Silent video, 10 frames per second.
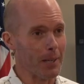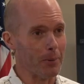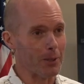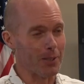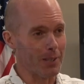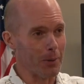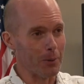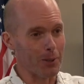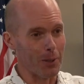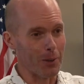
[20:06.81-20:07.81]
He
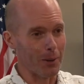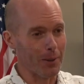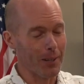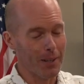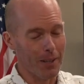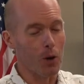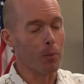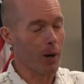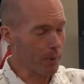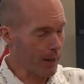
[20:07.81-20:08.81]
was to the north.
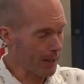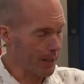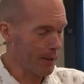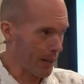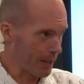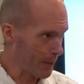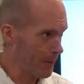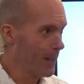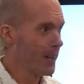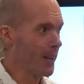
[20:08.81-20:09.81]
Omar Bradley, thank you.
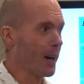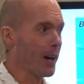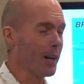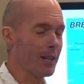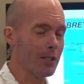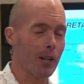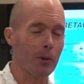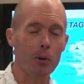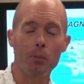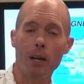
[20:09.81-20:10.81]

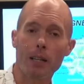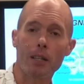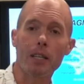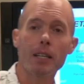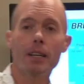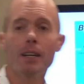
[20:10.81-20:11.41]
General Bradley